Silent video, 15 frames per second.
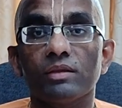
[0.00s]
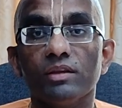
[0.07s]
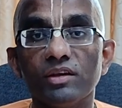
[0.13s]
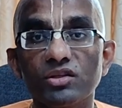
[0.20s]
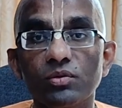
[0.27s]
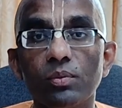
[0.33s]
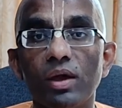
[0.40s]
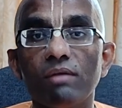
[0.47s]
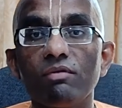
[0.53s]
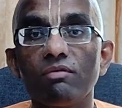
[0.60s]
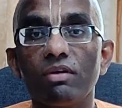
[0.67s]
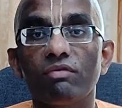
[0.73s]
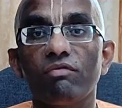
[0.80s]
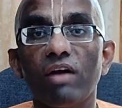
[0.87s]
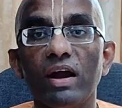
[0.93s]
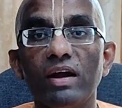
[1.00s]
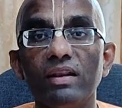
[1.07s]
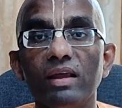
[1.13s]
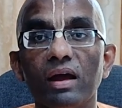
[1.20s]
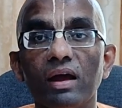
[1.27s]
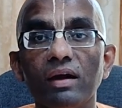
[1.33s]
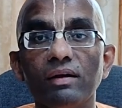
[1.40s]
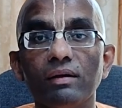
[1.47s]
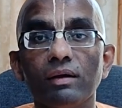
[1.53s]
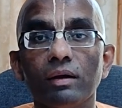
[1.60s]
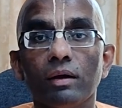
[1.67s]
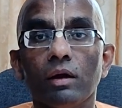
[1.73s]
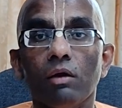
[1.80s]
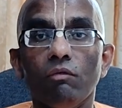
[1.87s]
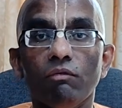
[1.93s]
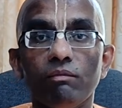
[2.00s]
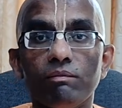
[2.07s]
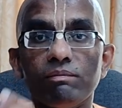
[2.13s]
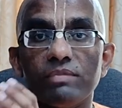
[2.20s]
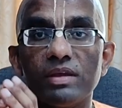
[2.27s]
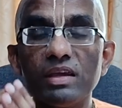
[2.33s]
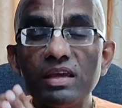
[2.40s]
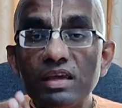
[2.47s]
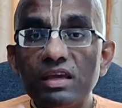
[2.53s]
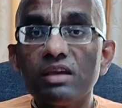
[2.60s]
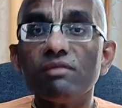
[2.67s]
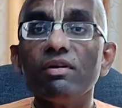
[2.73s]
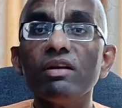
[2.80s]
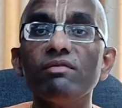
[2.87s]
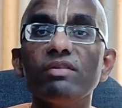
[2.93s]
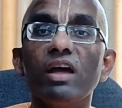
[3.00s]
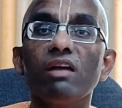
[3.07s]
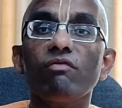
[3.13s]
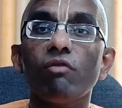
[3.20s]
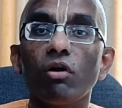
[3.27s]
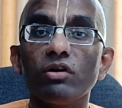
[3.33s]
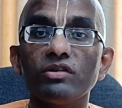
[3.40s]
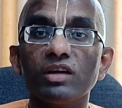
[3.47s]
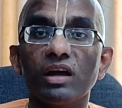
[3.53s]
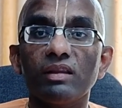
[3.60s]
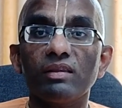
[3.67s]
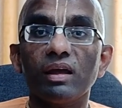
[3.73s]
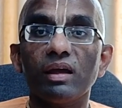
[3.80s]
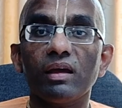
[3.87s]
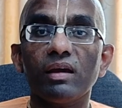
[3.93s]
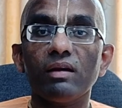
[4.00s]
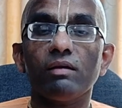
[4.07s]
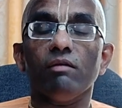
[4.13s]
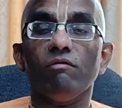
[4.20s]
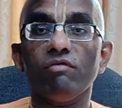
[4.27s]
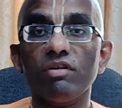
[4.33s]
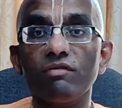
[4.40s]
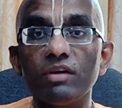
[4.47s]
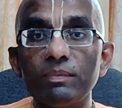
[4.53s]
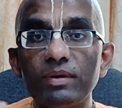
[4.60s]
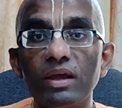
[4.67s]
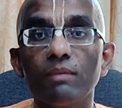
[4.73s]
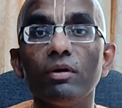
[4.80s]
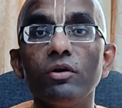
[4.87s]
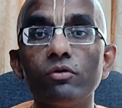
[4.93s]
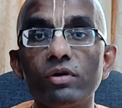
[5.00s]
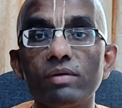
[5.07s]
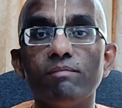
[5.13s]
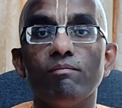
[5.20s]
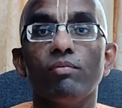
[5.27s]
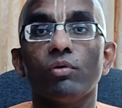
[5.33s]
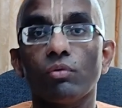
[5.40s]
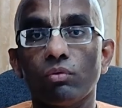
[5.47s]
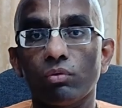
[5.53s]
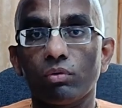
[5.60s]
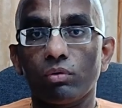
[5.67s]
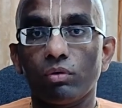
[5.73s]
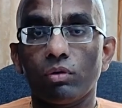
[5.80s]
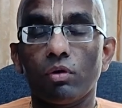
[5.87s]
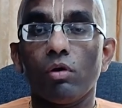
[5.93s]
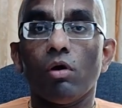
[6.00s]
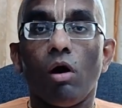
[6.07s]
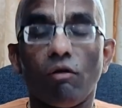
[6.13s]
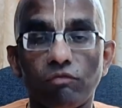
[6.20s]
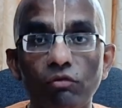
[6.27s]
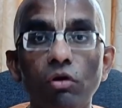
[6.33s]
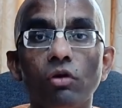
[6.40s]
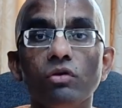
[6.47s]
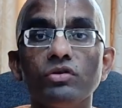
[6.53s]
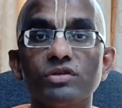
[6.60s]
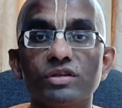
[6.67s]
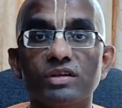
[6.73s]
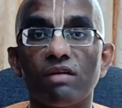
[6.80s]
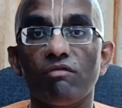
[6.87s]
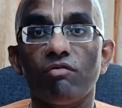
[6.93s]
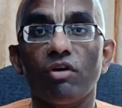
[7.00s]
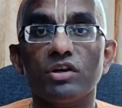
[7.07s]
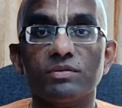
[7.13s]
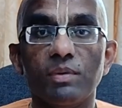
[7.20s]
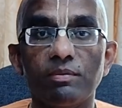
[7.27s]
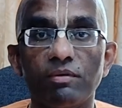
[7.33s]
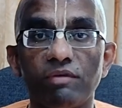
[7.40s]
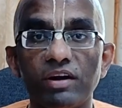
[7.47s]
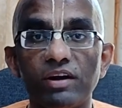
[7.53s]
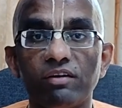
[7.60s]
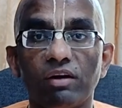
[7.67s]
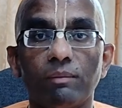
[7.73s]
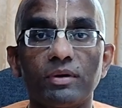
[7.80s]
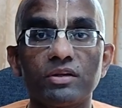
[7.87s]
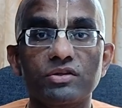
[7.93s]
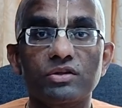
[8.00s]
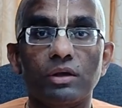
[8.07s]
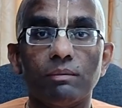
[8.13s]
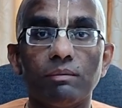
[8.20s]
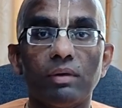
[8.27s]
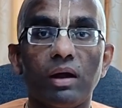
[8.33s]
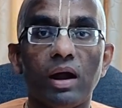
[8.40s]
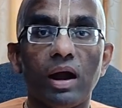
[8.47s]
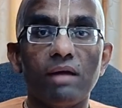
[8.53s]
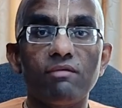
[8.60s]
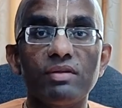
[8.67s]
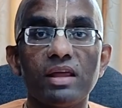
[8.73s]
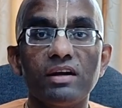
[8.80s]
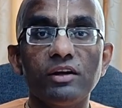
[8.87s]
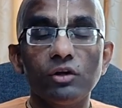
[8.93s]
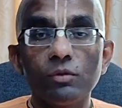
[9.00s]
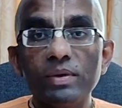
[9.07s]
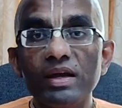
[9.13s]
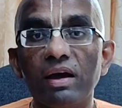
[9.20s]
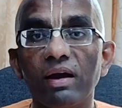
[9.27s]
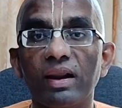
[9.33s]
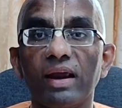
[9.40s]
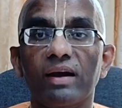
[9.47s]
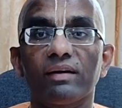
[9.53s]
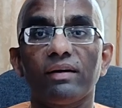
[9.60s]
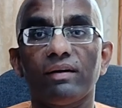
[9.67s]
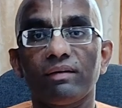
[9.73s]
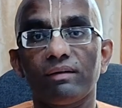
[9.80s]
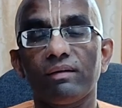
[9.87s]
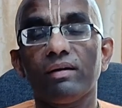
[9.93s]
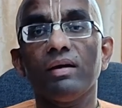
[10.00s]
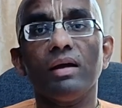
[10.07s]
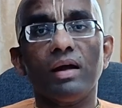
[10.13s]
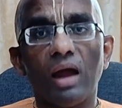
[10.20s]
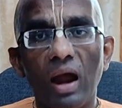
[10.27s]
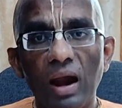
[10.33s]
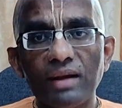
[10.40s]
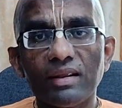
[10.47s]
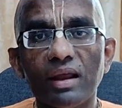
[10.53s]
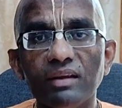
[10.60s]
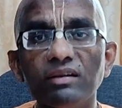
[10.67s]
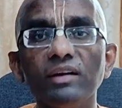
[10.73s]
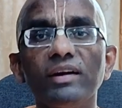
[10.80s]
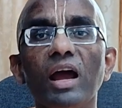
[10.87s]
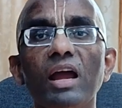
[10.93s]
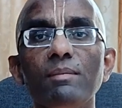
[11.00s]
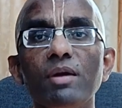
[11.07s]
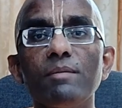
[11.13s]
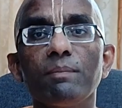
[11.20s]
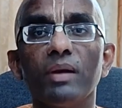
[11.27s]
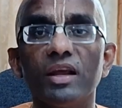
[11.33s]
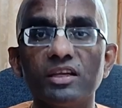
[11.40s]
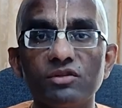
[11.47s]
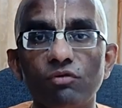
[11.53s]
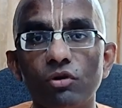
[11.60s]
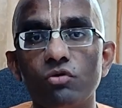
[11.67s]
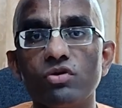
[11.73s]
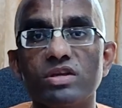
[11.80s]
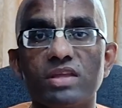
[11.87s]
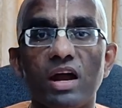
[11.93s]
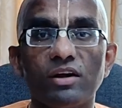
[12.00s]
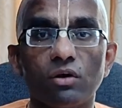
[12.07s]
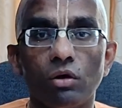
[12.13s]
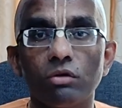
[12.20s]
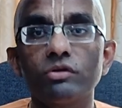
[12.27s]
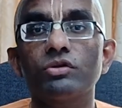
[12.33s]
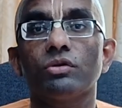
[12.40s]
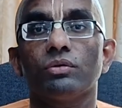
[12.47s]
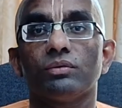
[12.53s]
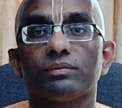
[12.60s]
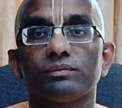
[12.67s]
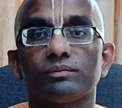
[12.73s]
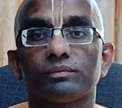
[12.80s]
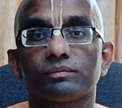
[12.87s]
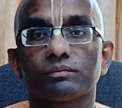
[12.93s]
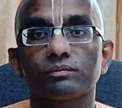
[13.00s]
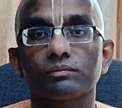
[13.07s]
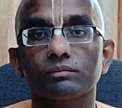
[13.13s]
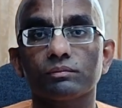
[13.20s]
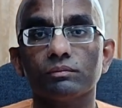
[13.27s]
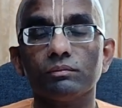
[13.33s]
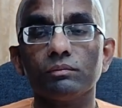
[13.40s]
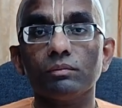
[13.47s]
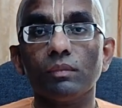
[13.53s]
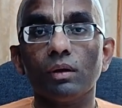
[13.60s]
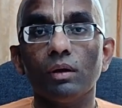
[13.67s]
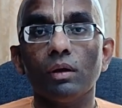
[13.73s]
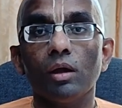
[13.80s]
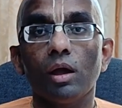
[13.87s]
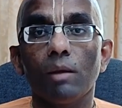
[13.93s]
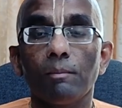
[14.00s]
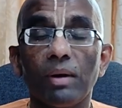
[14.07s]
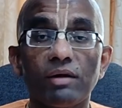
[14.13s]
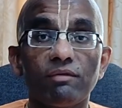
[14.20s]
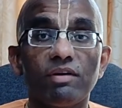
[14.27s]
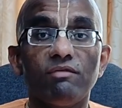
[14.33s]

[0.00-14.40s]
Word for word: This way, we will find that even if their faults are there, we will be able to improve. Of course, some faults may be very troublesome and we, they need to be corrected. And there is a time and place for doing that also. But